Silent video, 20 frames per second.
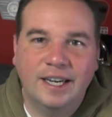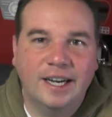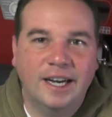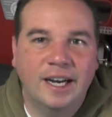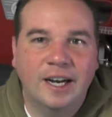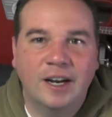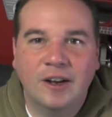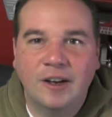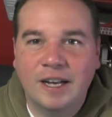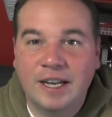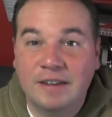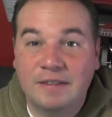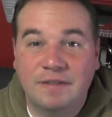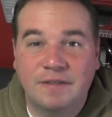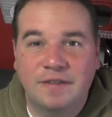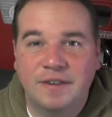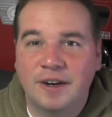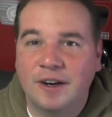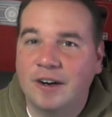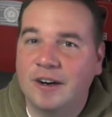I don't. It's
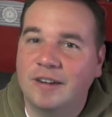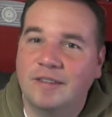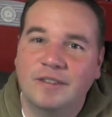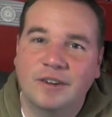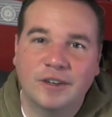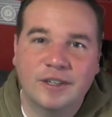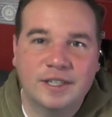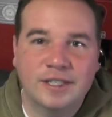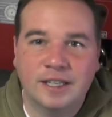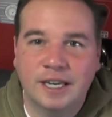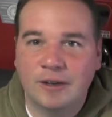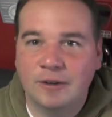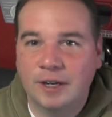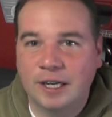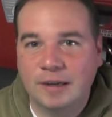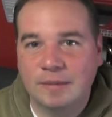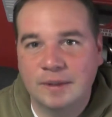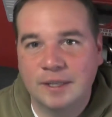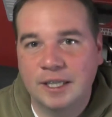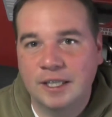very very slight
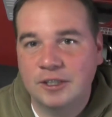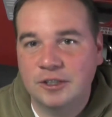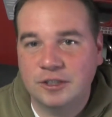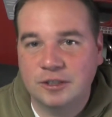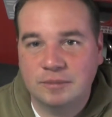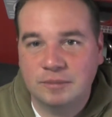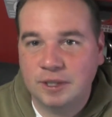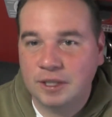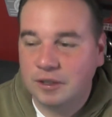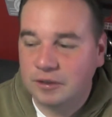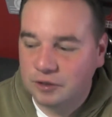recommendation, but